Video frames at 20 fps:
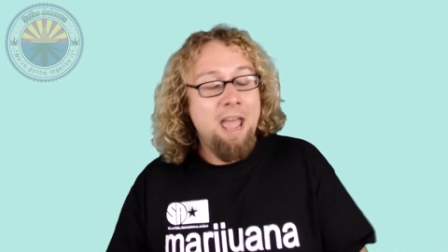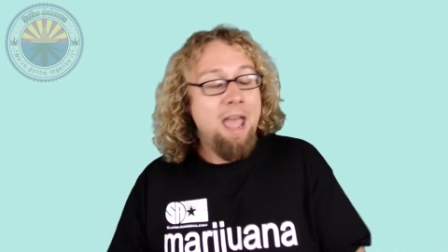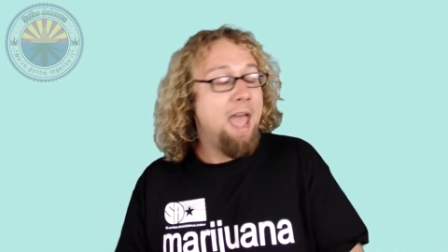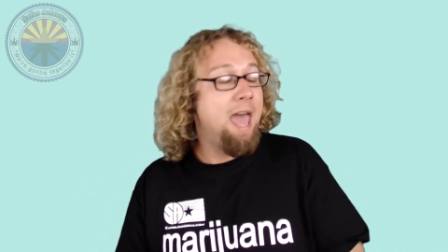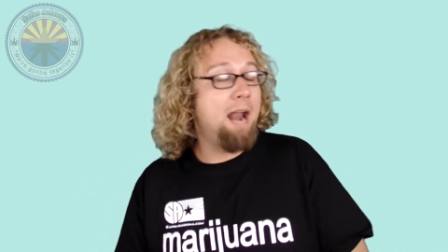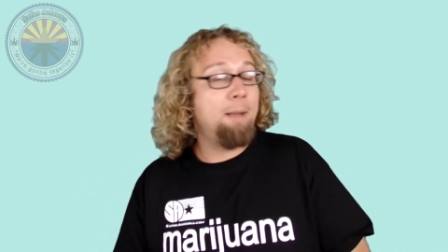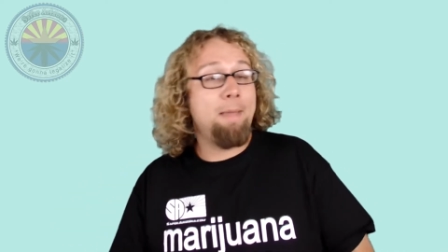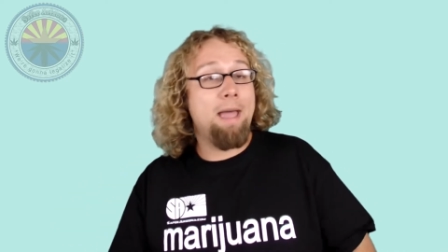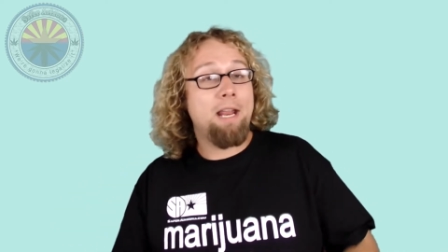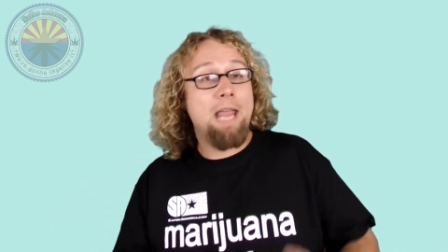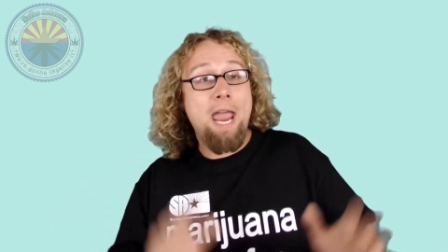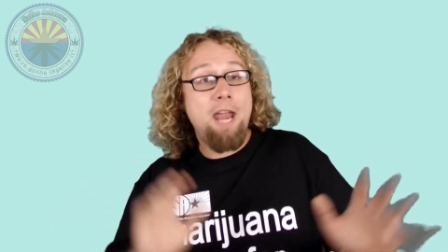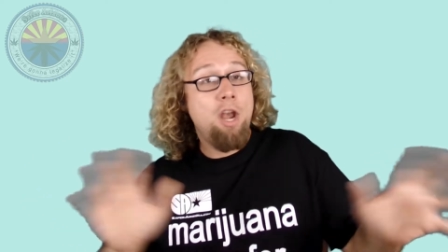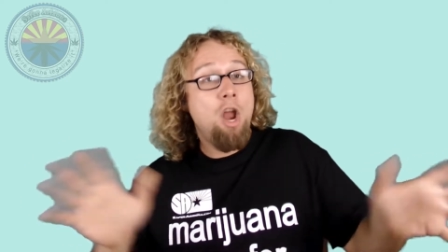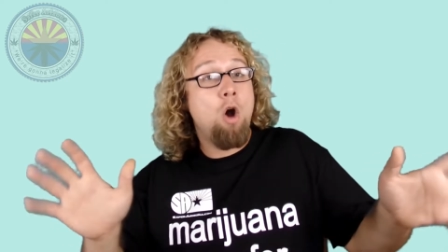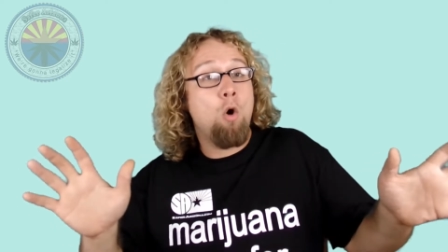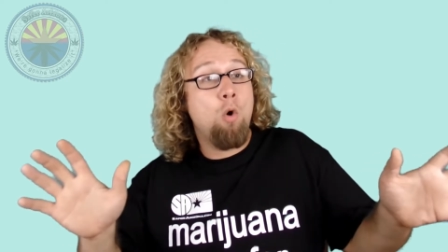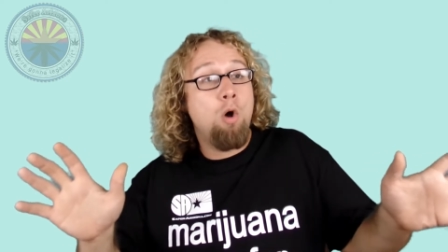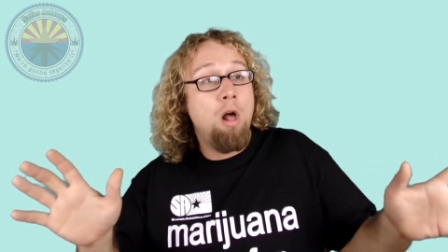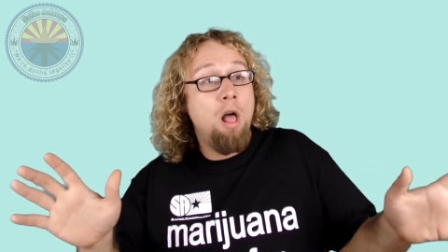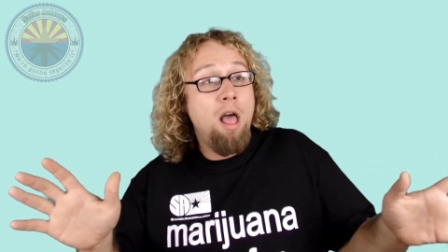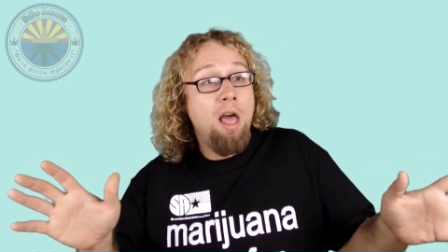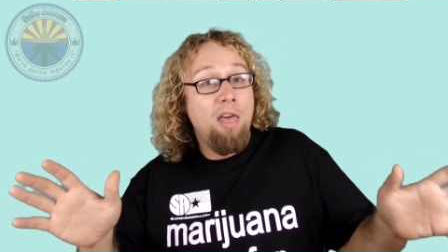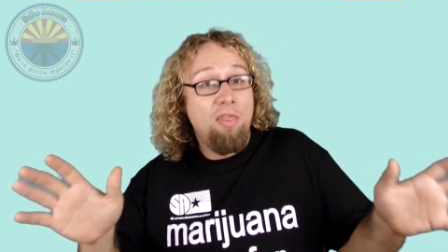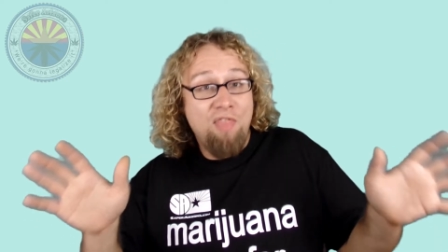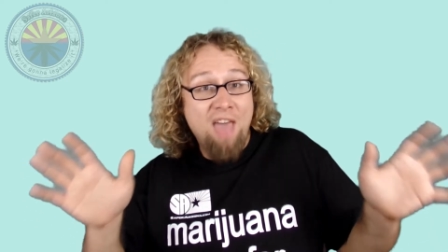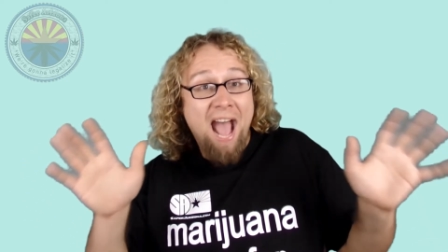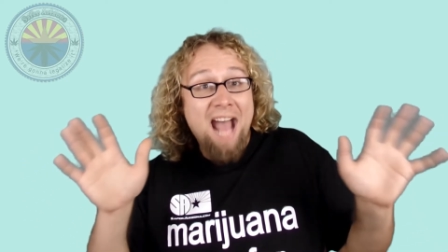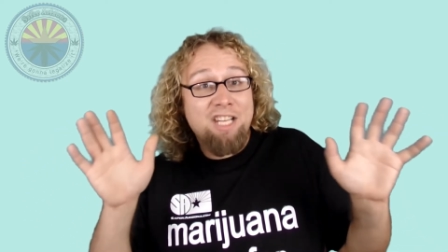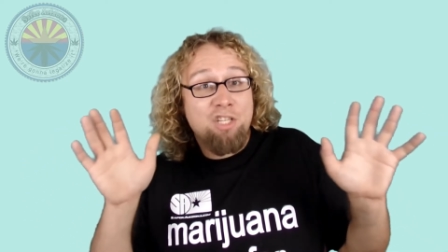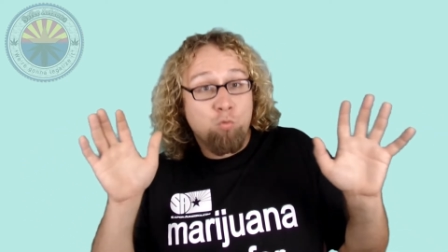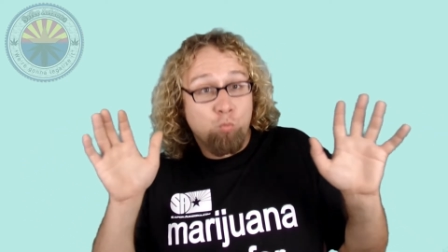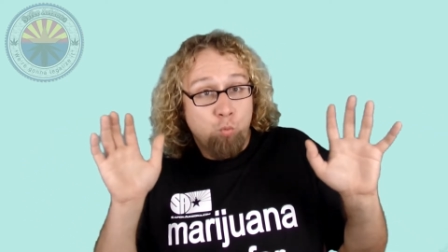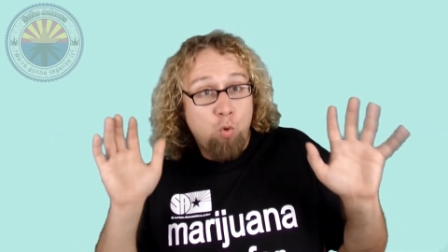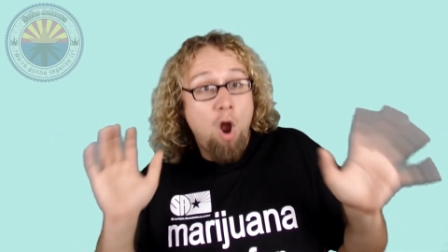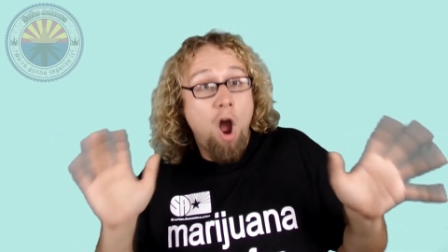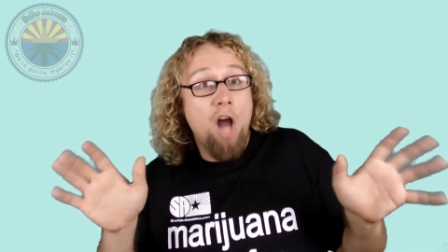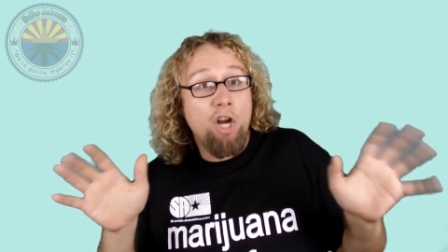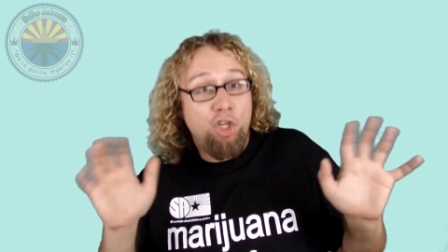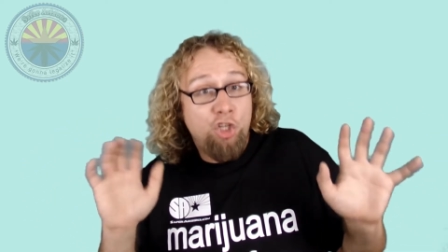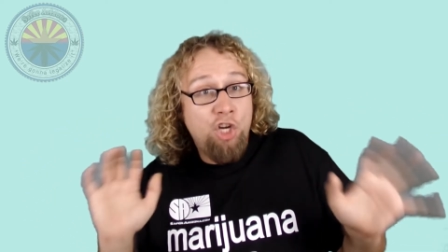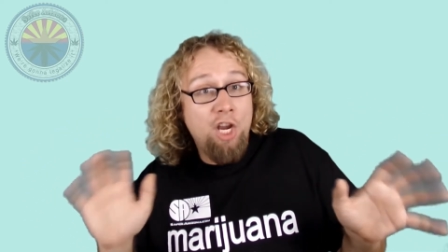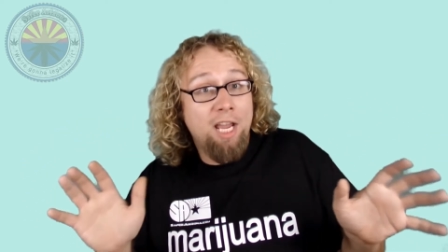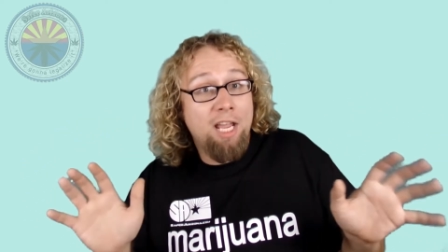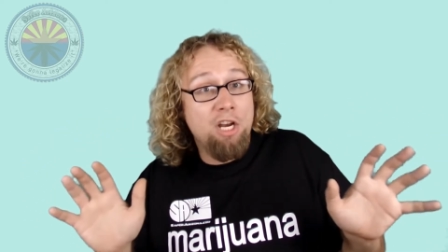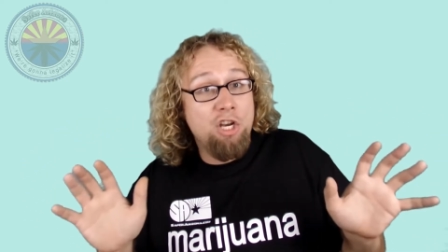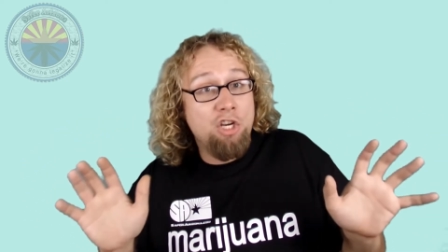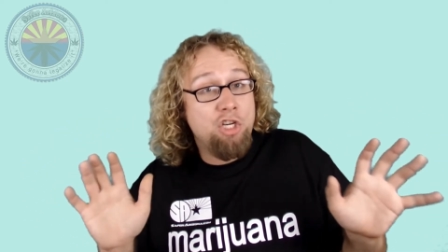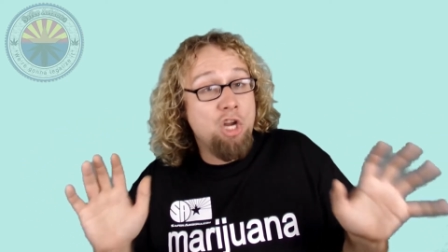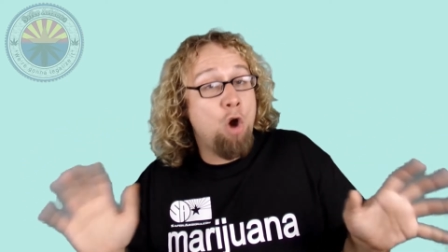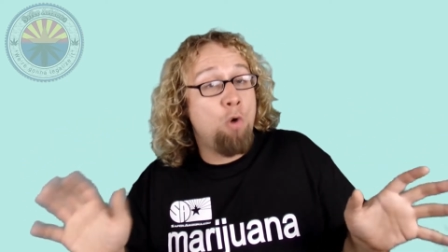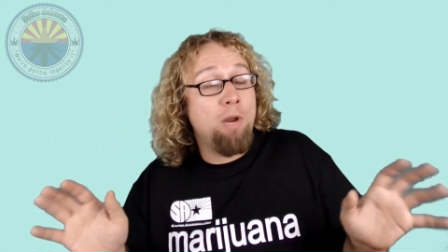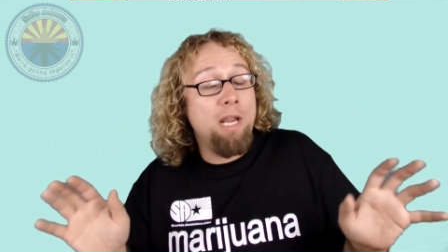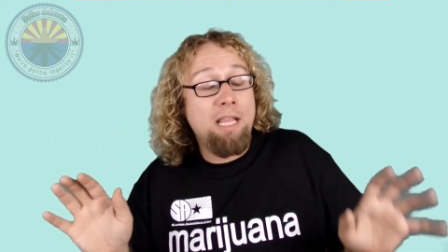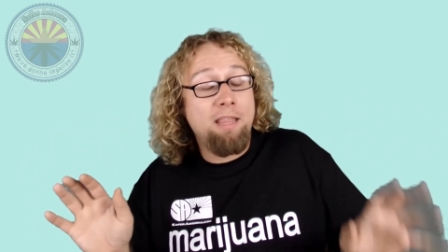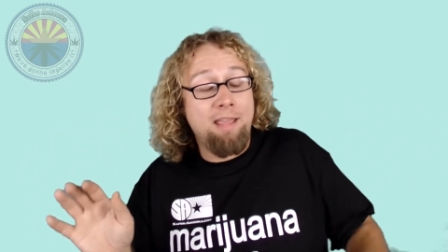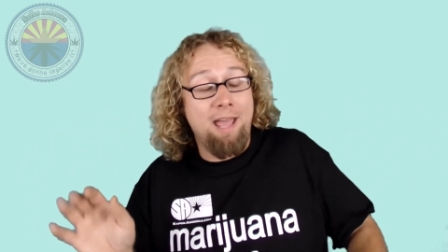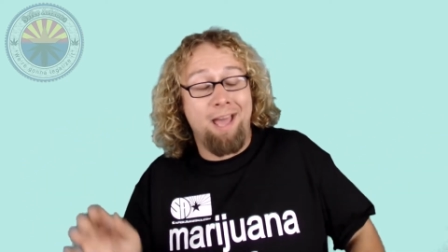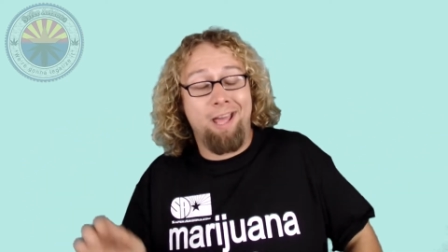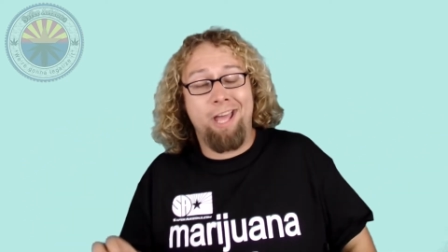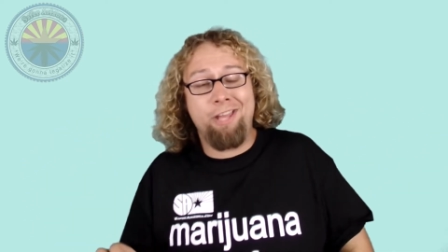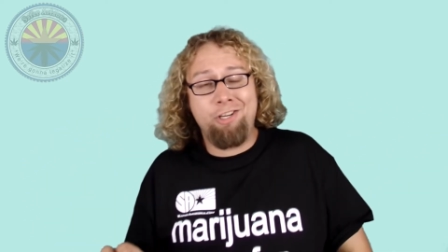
And I'm like, hey, no, that's raw chicken. Don't eat that.